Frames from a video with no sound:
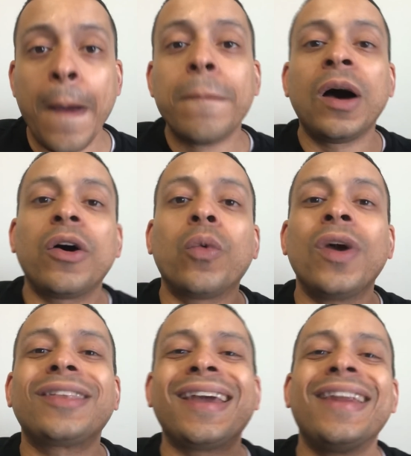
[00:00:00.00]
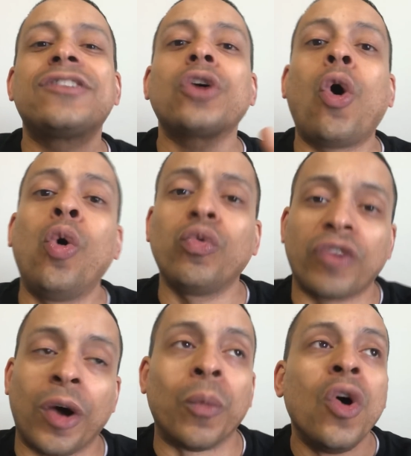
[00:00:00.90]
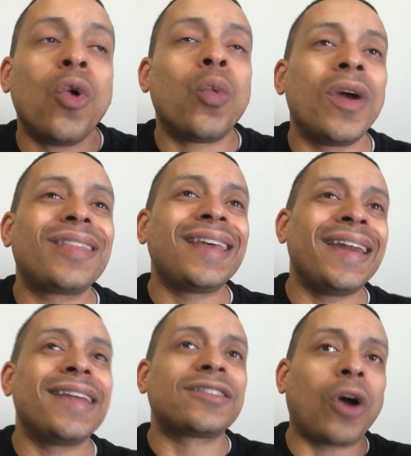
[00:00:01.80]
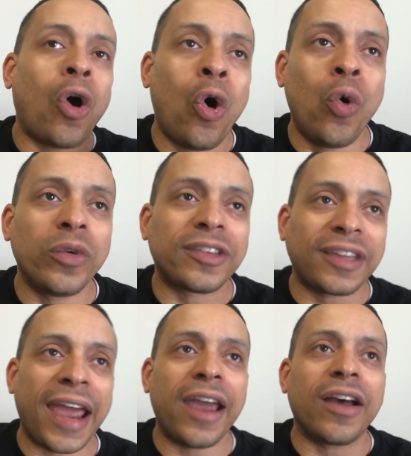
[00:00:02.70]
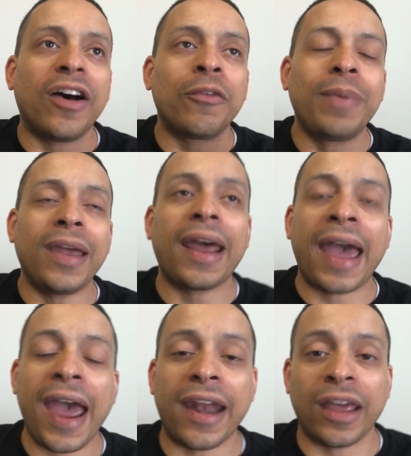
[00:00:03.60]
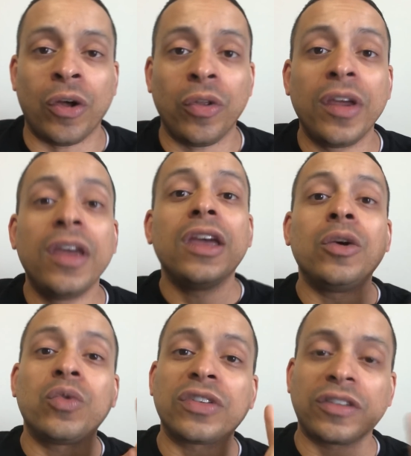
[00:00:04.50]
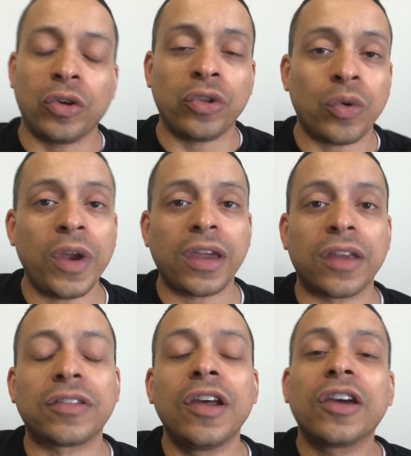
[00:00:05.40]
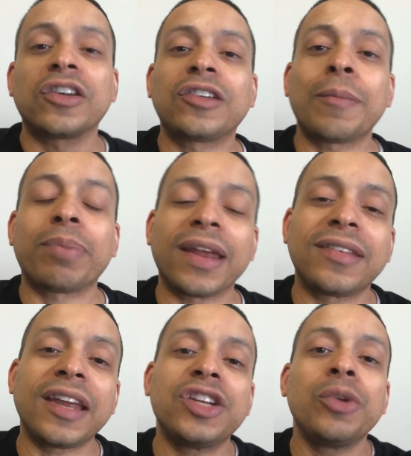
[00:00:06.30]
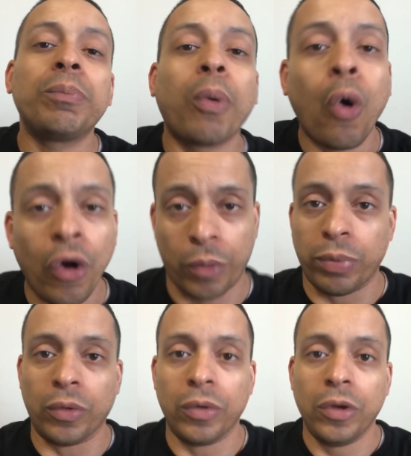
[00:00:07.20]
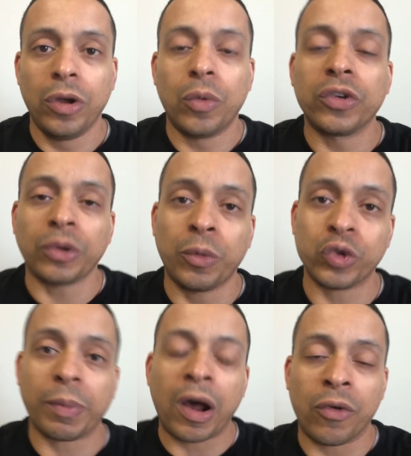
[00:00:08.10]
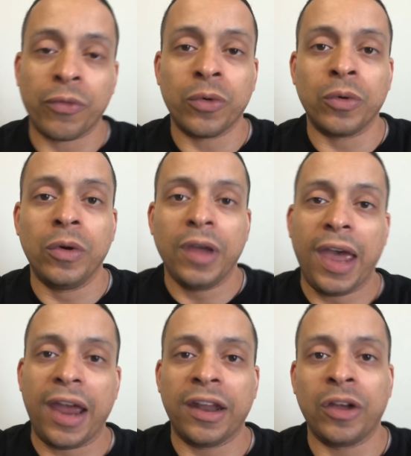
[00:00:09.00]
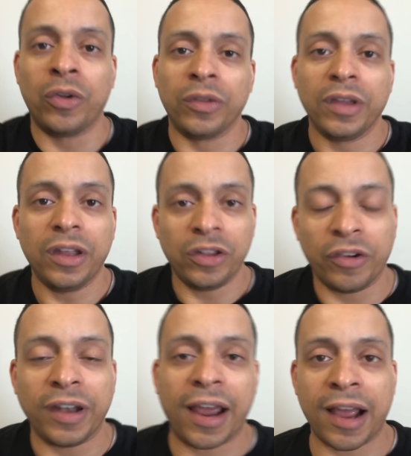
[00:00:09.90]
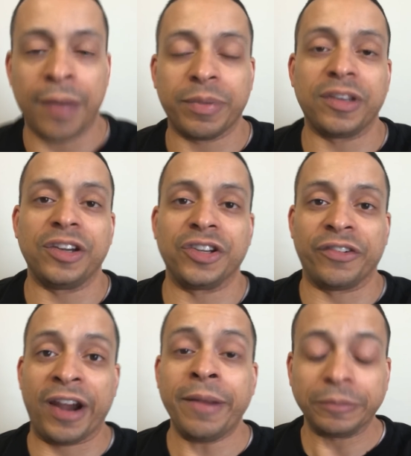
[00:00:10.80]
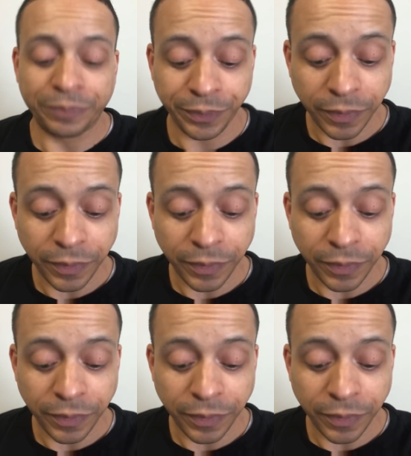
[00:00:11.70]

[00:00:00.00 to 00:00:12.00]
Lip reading: But within its own realm, within its own stake of being a handheld, it was still the weakest because the PlayStation Portable was the most powerful handheld during that competition, right?